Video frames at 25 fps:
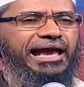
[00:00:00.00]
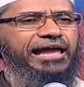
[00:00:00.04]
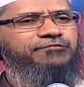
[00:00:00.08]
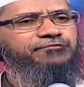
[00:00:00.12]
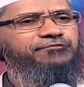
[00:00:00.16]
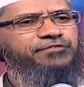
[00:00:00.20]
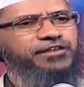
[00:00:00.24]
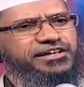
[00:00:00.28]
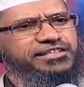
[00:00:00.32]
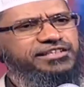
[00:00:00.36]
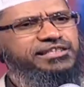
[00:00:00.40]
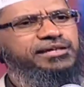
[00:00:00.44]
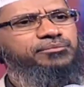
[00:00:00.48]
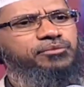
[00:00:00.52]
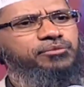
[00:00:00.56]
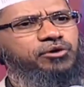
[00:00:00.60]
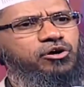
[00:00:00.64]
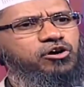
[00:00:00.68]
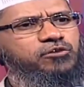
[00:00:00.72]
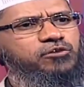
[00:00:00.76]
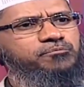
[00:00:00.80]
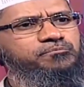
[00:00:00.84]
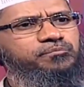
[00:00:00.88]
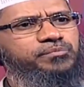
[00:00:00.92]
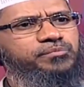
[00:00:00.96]
And
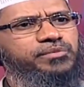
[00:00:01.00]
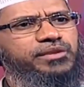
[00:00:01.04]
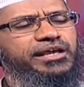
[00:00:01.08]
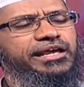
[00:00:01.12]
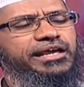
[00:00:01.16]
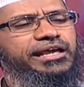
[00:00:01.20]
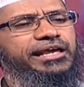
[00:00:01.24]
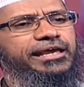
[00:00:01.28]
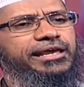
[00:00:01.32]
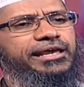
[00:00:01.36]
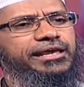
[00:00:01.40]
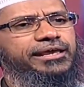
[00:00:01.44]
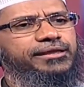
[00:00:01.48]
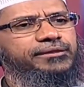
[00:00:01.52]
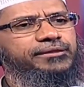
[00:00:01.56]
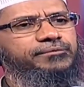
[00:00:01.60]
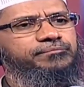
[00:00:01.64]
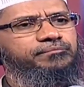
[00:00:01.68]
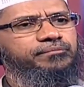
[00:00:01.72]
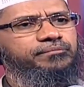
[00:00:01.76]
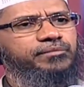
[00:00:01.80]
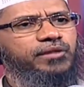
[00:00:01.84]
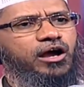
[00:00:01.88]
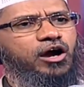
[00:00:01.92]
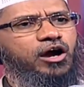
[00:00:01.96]
furthermore,
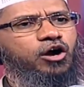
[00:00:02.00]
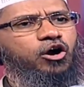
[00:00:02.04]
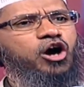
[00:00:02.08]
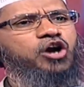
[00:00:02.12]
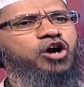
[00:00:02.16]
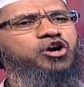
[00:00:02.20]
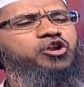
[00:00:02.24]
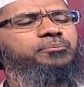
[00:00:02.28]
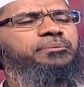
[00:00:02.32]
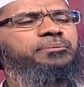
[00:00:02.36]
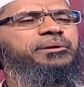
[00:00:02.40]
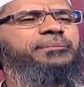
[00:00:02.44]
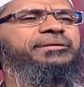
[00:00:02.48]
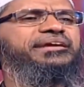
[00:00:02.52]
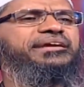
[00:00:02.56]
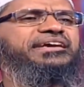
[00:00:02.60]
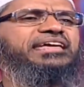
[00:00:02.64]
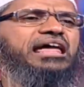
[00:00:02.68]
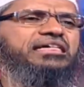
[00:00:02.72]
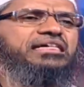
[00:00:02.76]
according to P.P.